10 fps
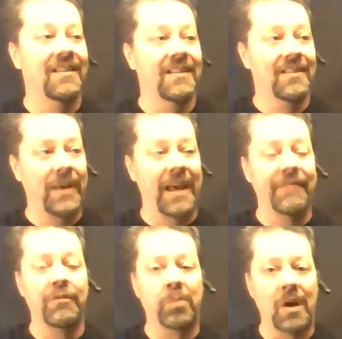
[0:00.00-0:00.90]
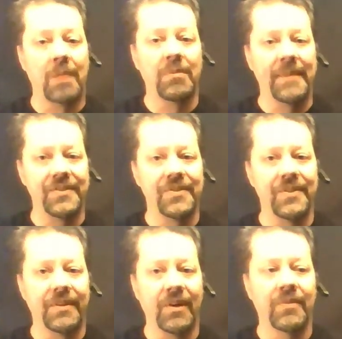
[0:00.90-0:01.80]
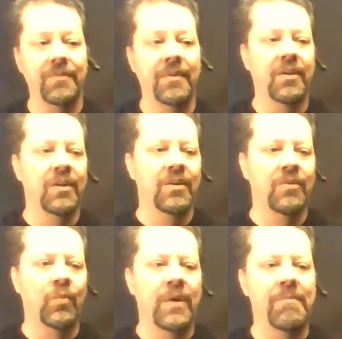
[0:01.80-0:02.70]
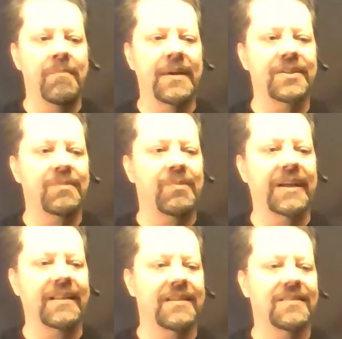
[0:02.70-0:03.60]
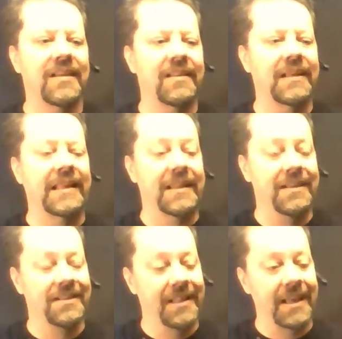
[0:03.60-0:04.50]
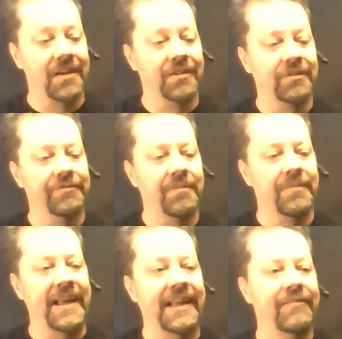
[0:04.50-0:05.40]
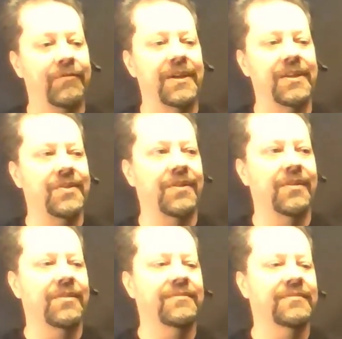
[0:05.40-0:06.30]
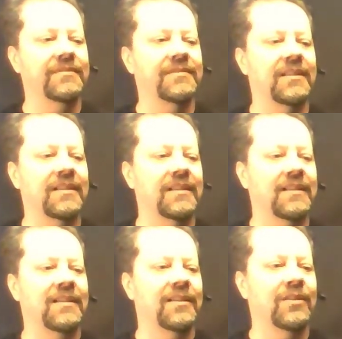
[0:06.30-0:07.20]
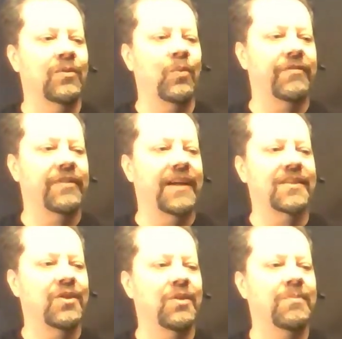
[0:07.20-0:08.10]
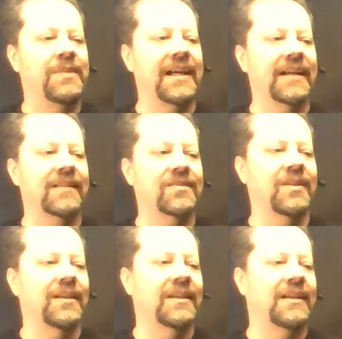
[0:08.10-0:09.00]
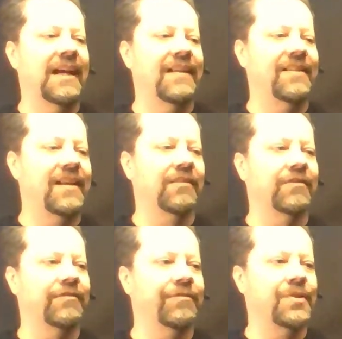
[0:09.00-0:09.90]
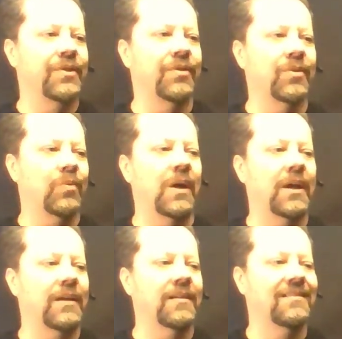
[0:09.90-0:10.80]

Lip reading: We have a problem at 0. we must break this into the integral from -1 to 0, 1 over x cubed dx, and the integral from 0 to 1,